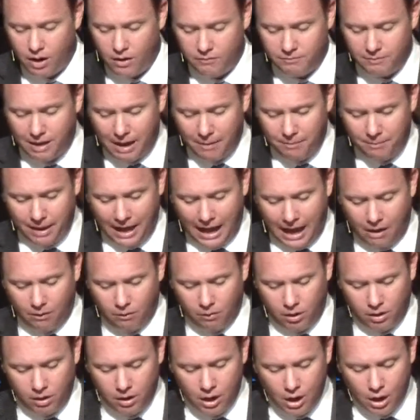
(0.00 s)
of my
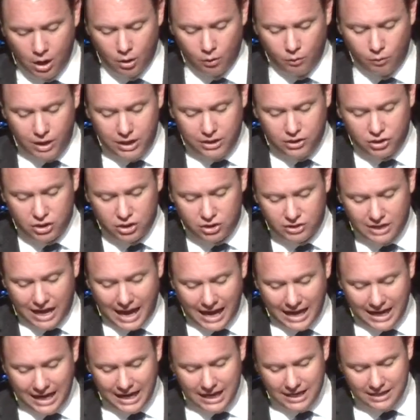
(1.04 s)
power. Riches
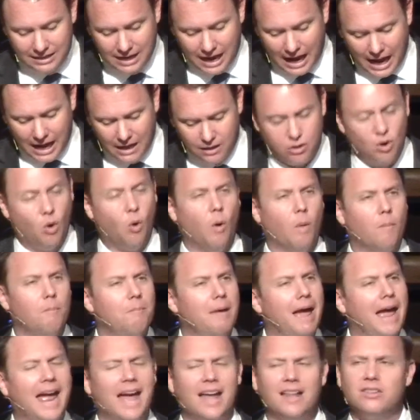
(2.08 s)
I heed not, nor
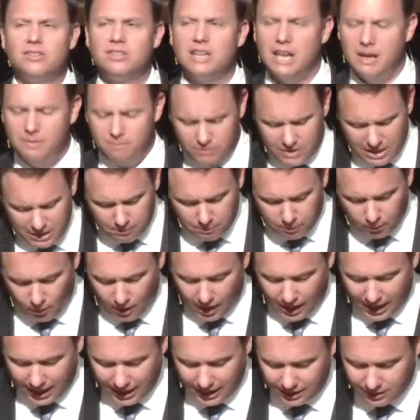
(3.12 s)
man's empty
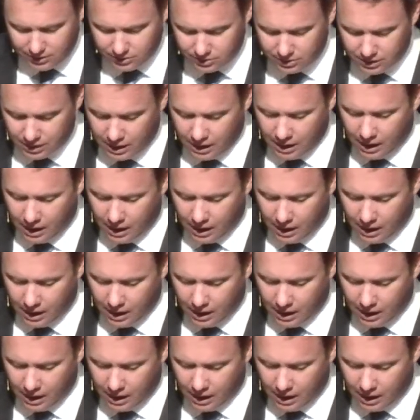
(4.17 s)
praise.